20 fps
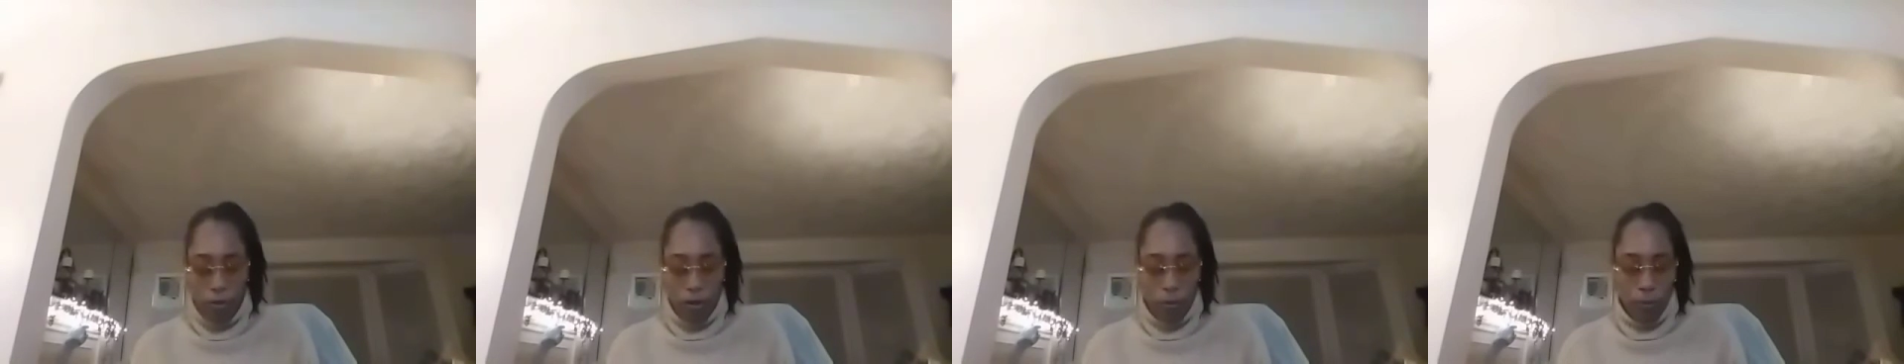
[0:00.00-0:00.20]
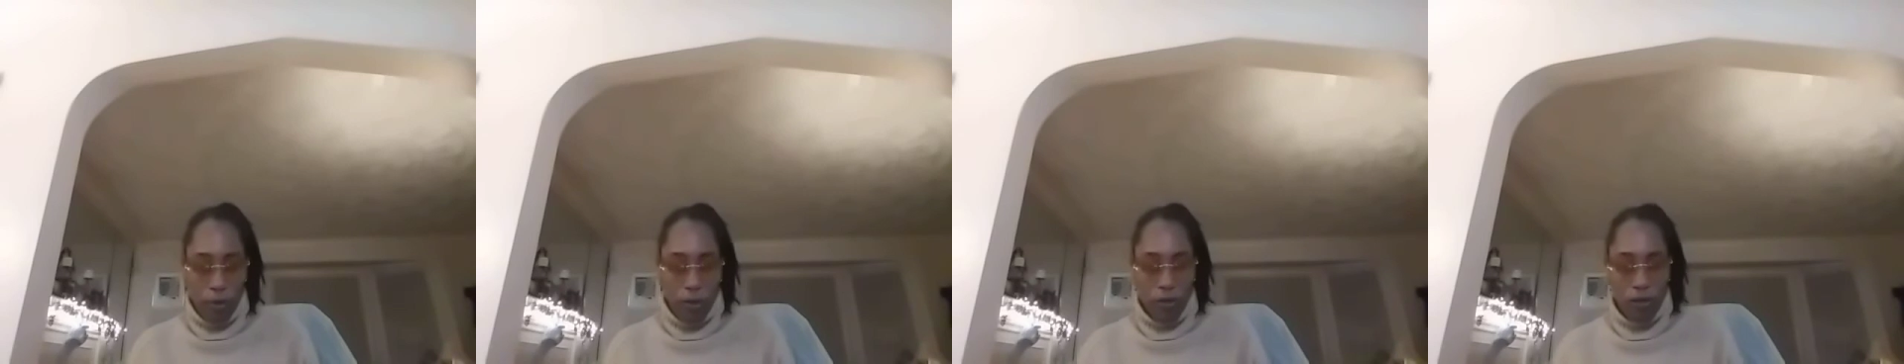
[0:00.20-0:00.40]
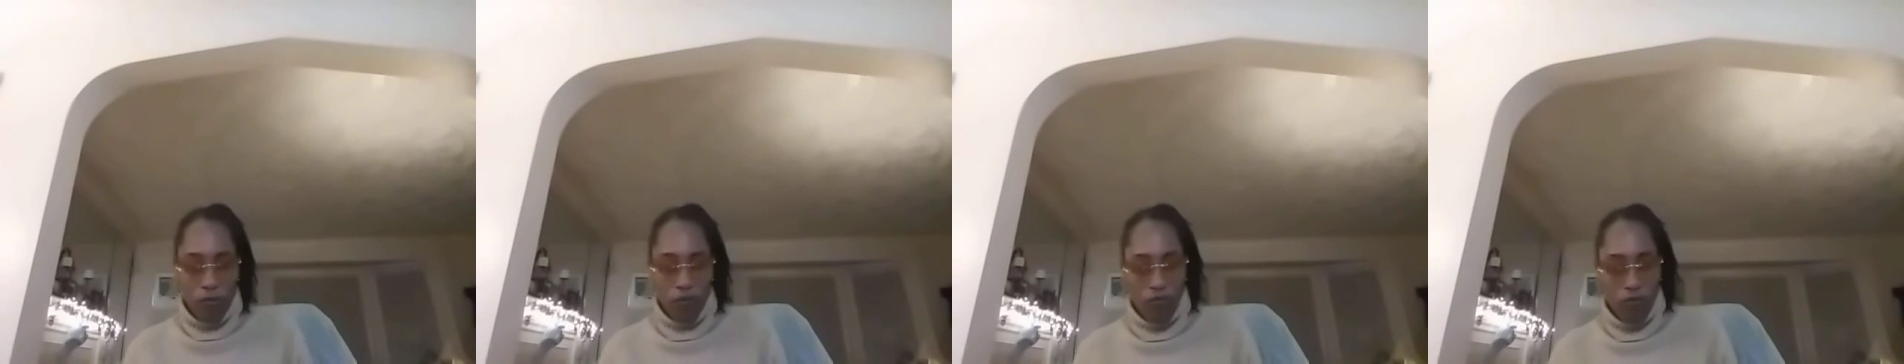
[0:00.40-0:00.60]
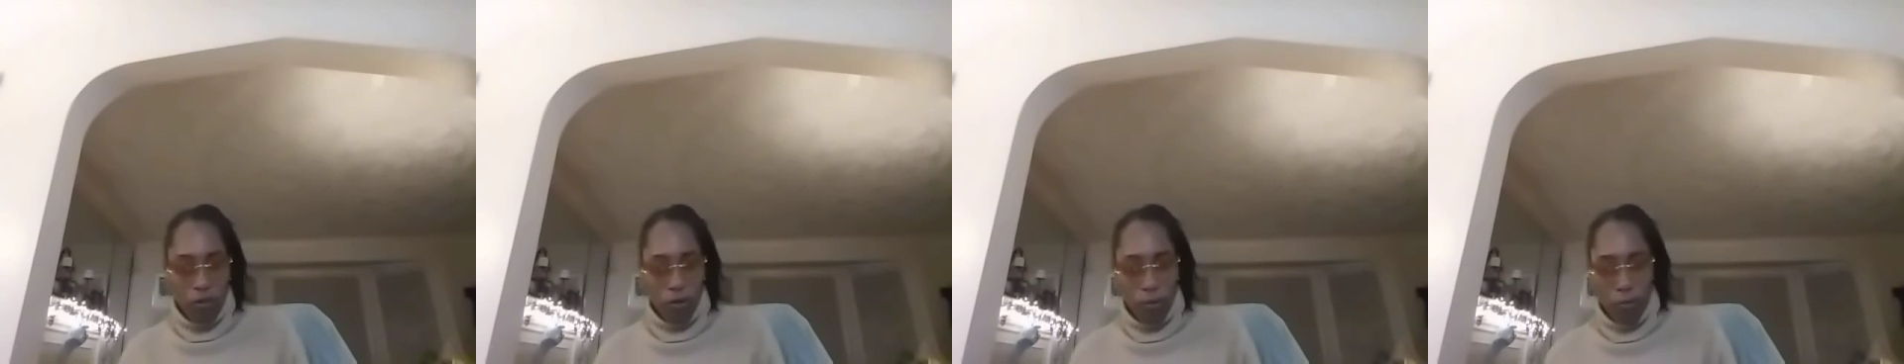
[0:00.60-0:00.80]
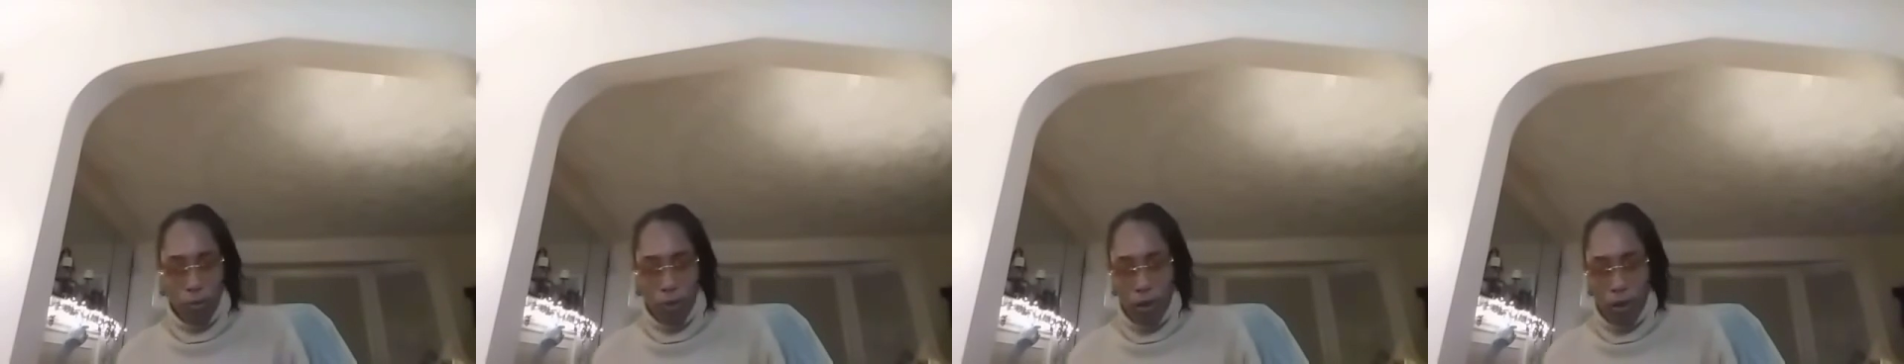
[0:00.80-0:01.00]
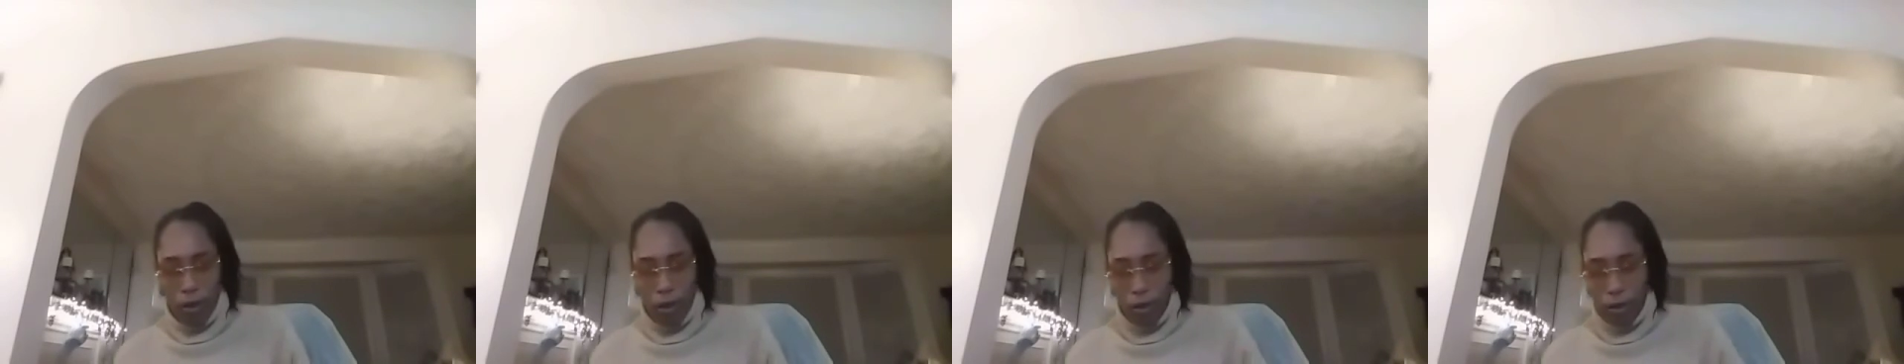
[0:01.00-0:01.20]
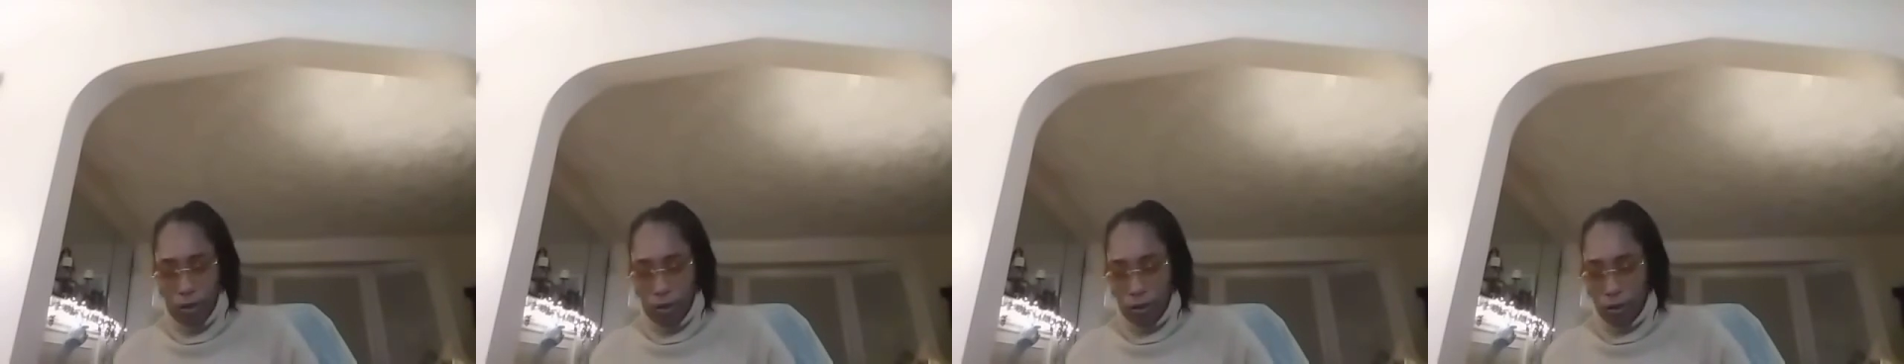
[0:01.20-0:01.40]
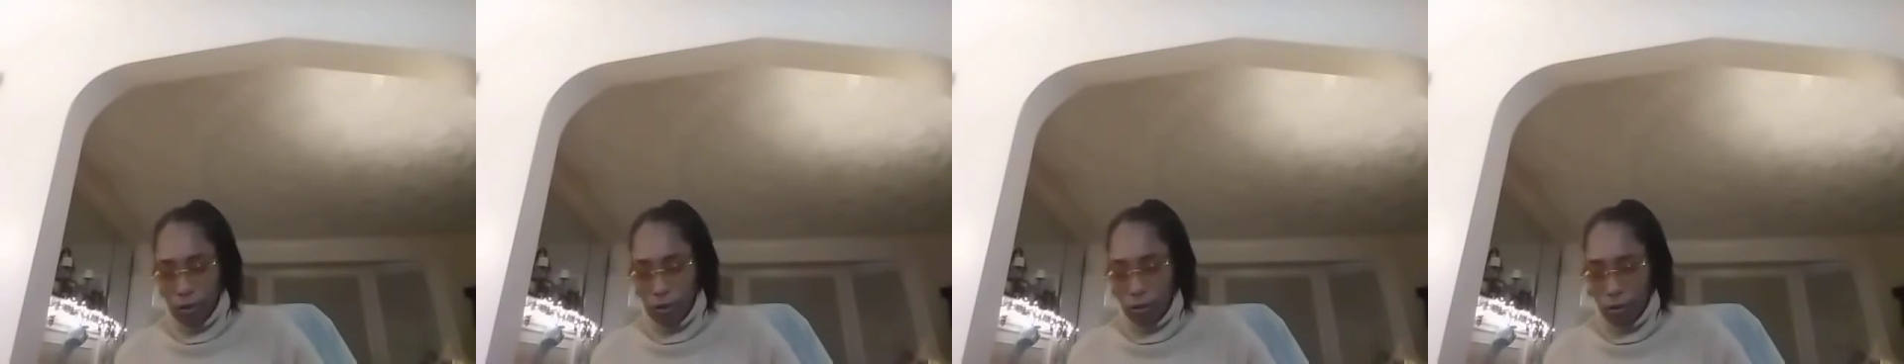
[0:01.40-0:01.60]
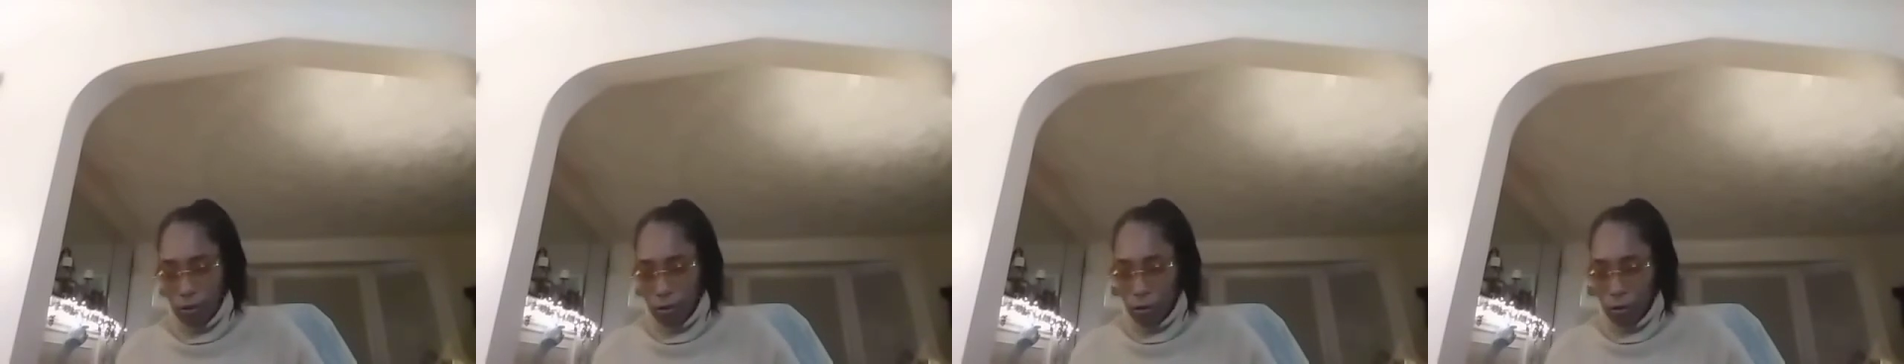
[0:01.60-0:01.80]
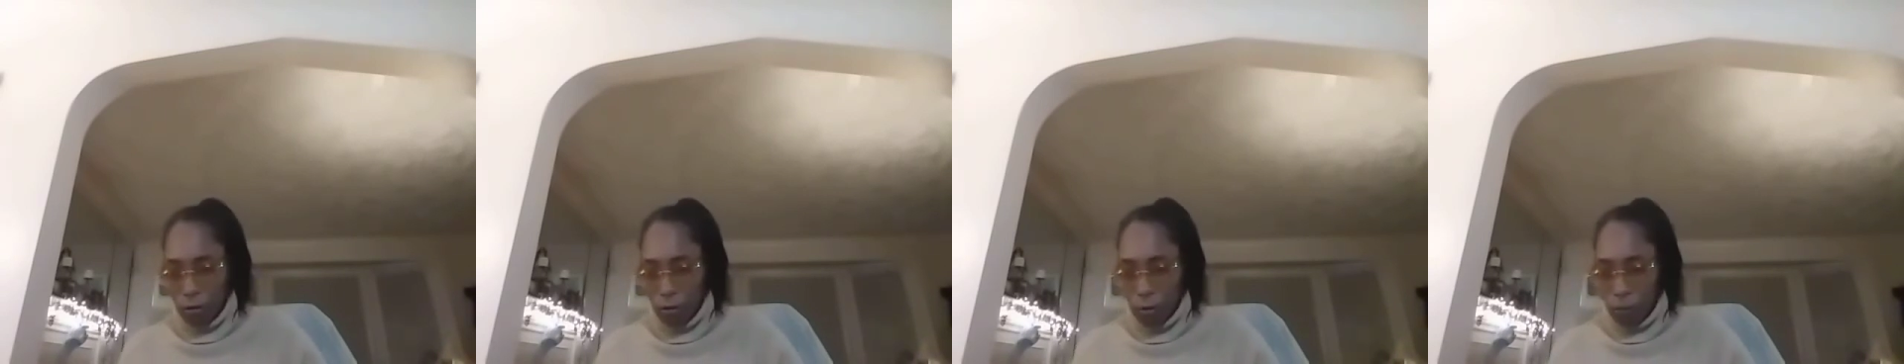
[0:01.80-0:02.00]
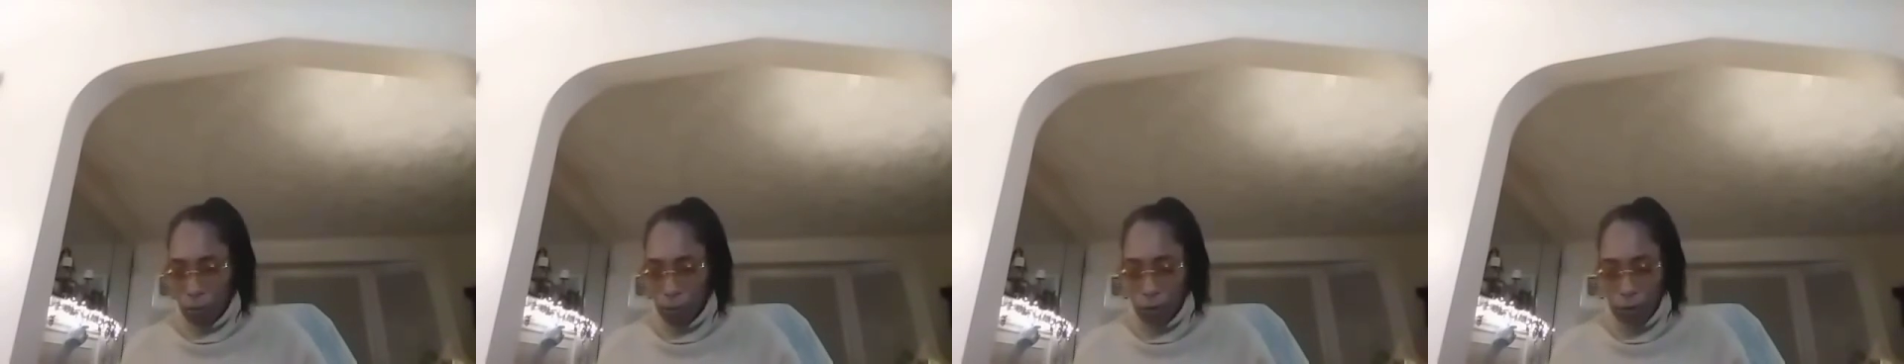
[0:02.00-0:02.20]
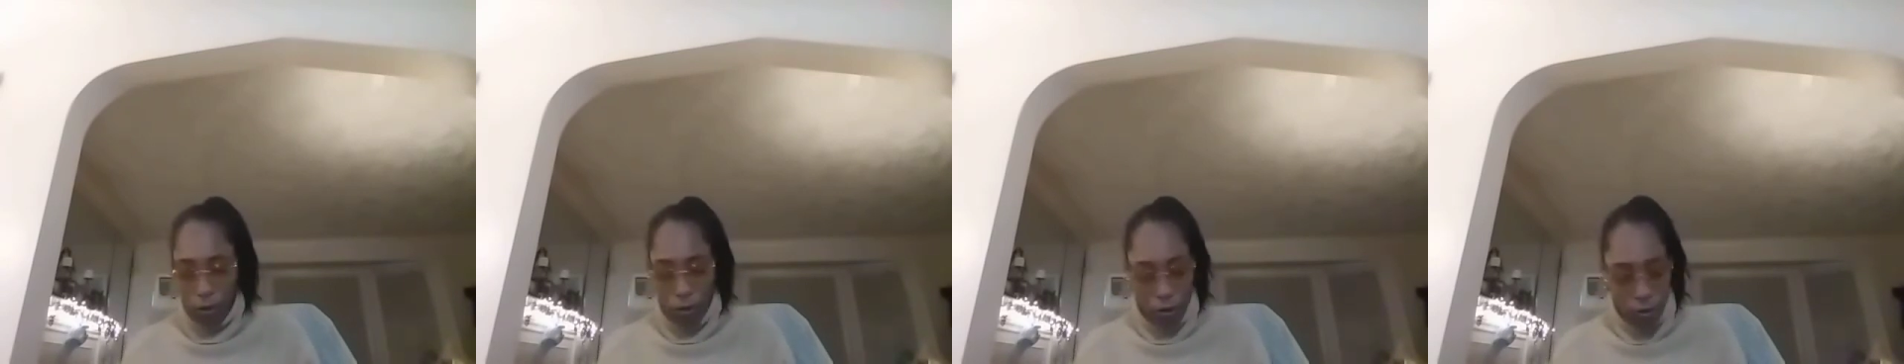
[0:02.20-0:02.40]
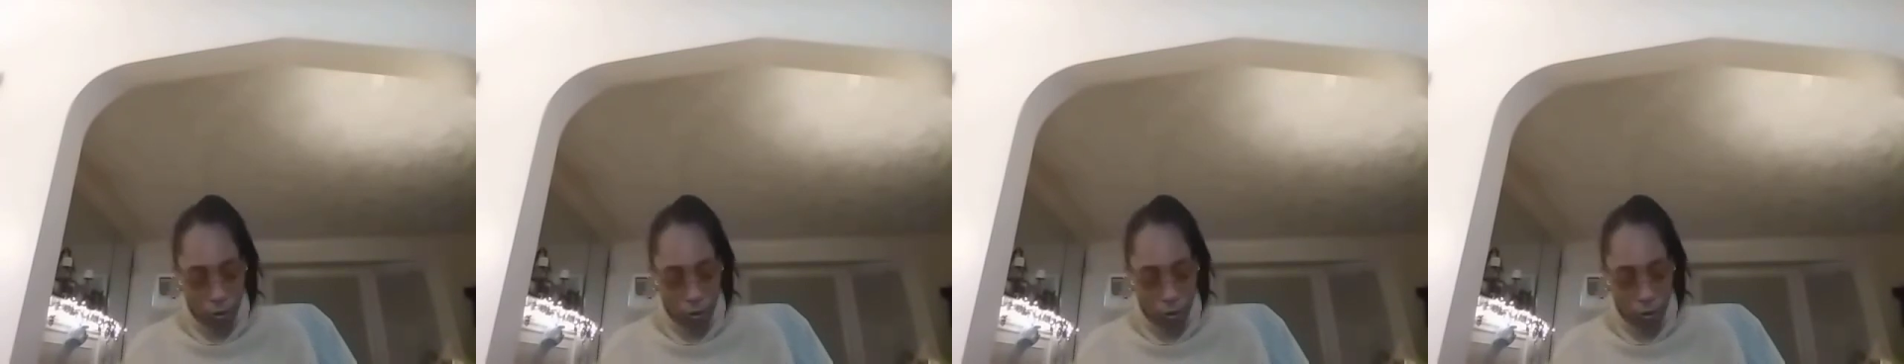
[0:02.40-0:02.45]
this person from the past. You know what I'm saying?